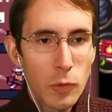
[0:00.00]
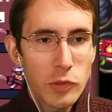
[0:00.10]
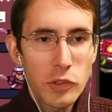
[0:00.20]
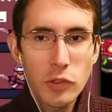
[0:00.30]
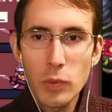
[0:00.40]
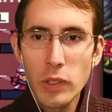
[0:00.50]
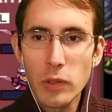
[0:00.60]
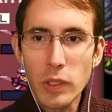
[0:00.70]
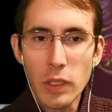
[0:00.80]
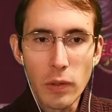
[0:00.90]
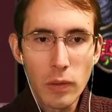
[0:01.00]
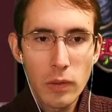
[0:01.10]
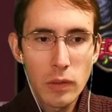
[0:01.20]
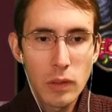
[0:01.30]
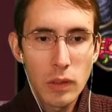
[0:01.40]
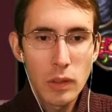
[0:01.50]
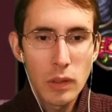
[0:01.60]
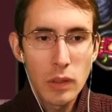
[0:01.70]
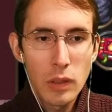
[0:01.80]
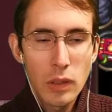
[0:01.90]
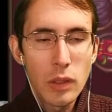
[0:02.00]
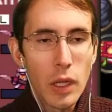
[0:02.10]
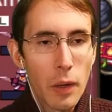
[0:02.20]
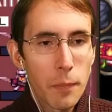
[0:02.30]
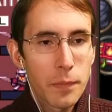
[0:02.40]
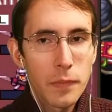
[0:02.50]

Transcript: Can we force a surrender here? No.